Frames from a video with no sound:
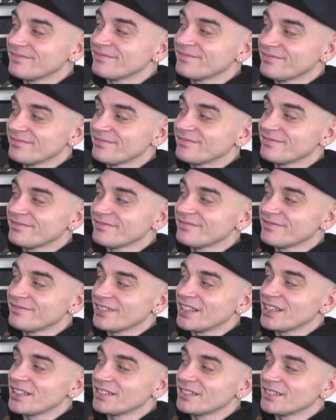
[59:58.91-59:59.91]
Let's yeah. use
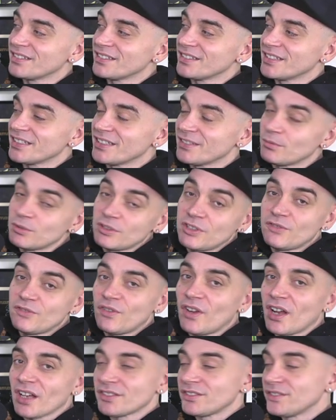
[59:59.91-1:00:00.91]
him. Yeah, like Which we're,
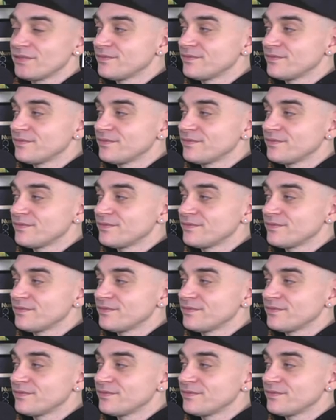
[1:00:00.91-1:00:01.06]
fucked.